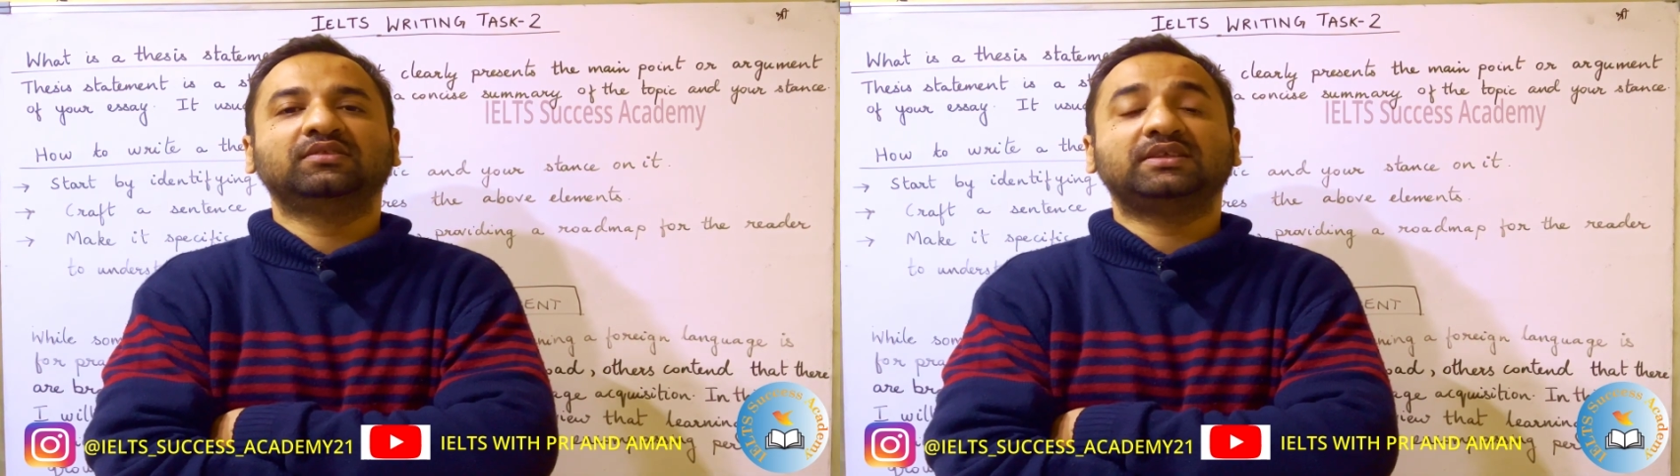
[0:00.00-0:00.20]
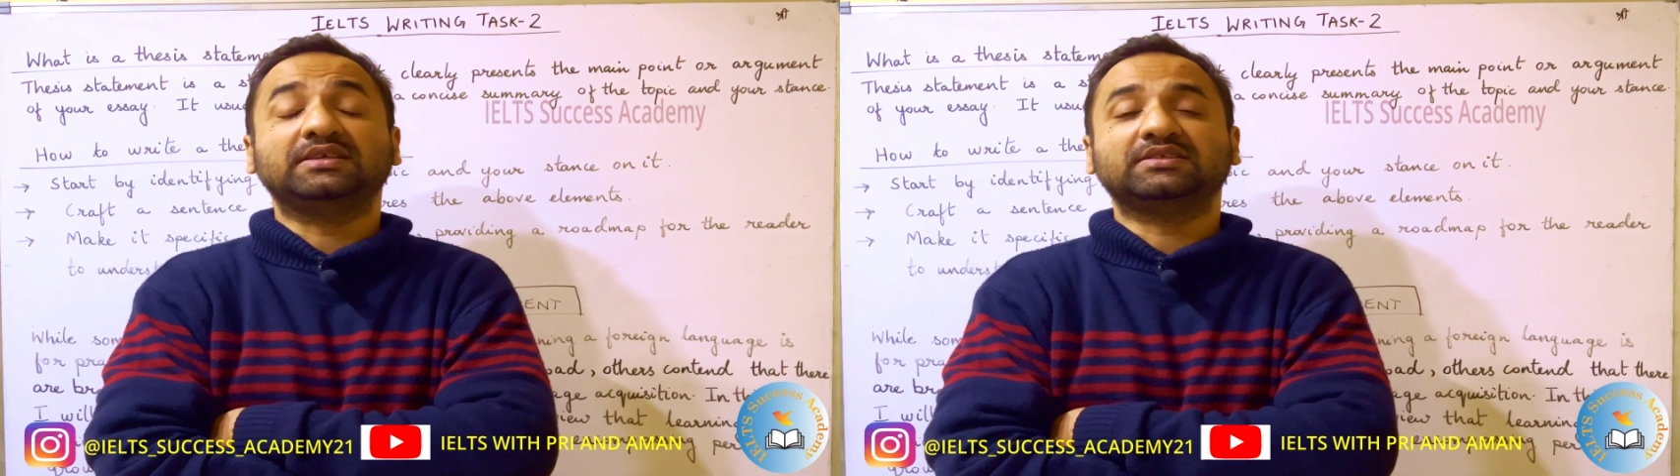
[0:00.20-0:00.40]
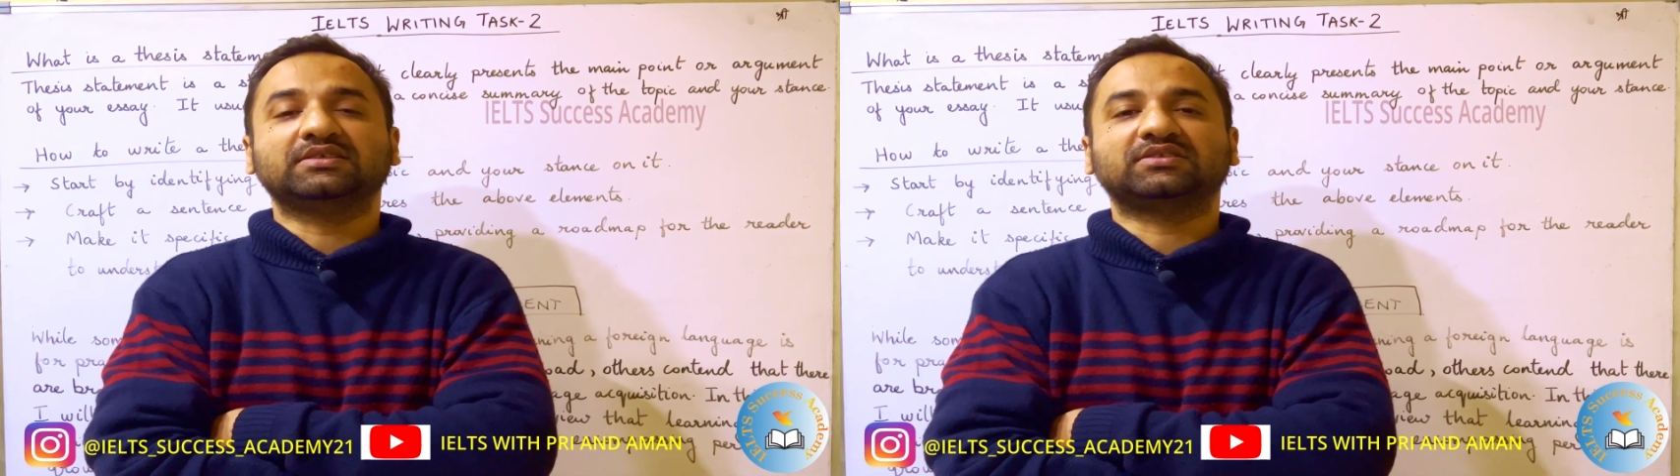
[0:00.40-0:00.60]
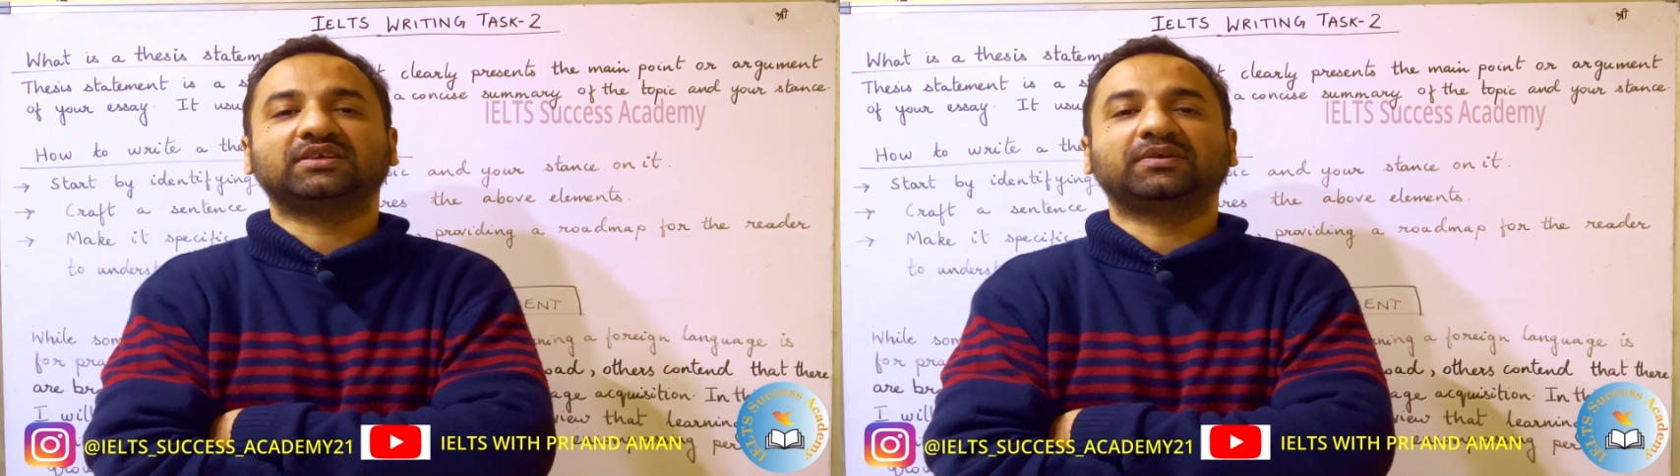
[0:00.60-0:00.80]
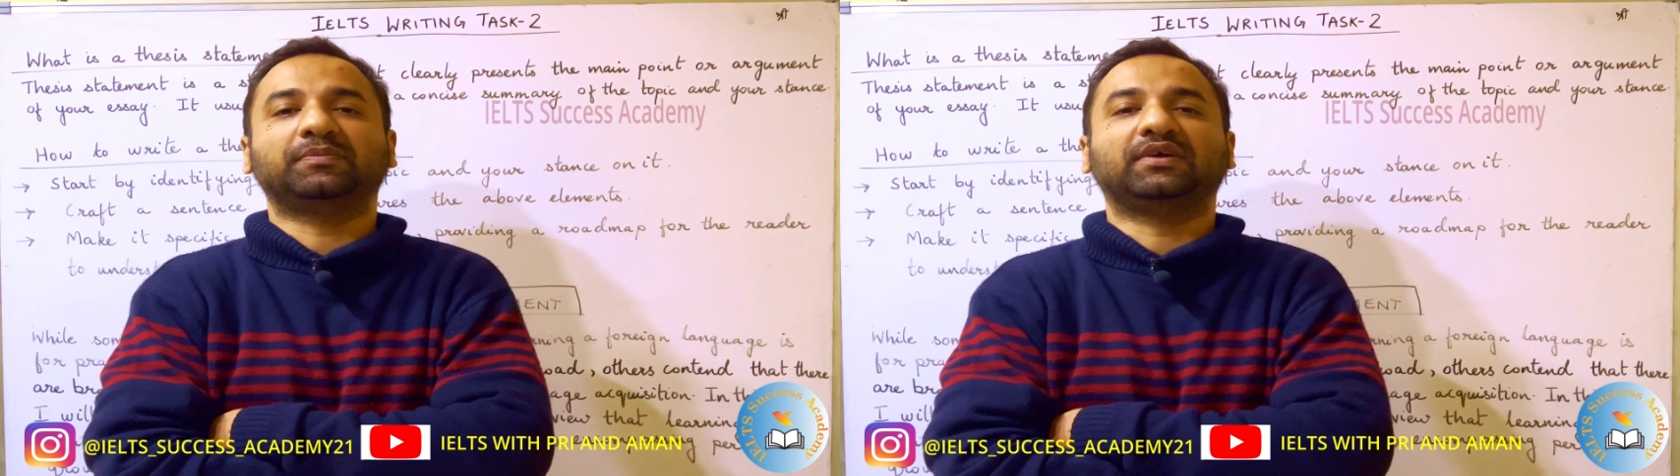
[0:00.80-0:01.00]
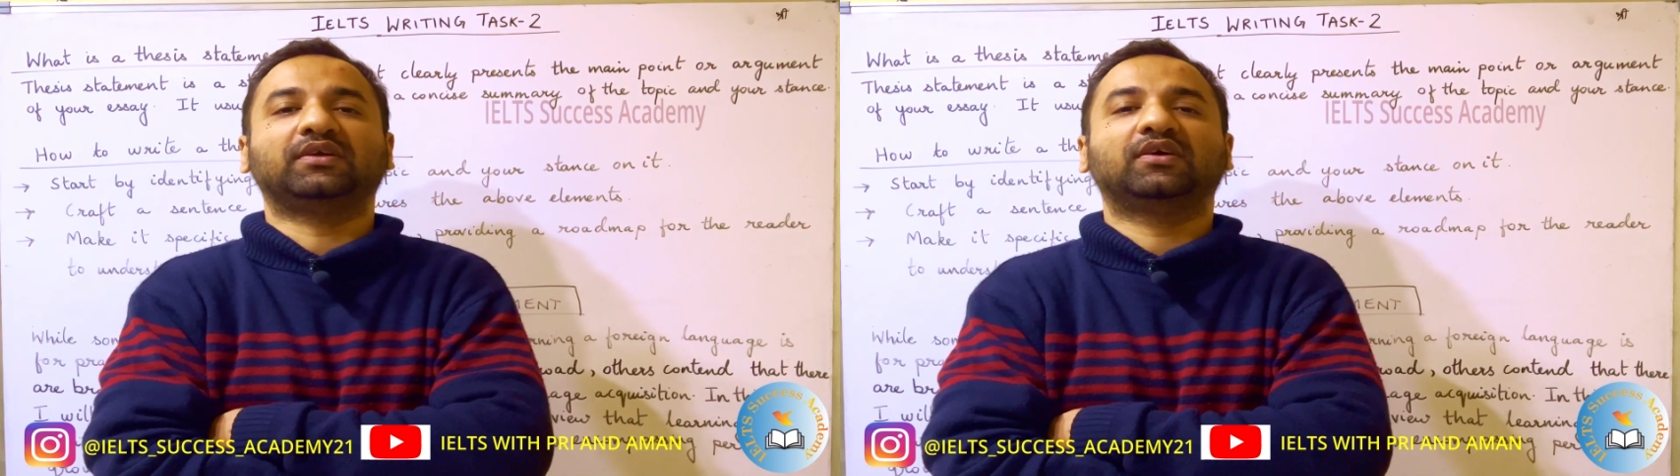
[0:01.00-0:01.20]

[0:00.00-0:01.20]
thesis statement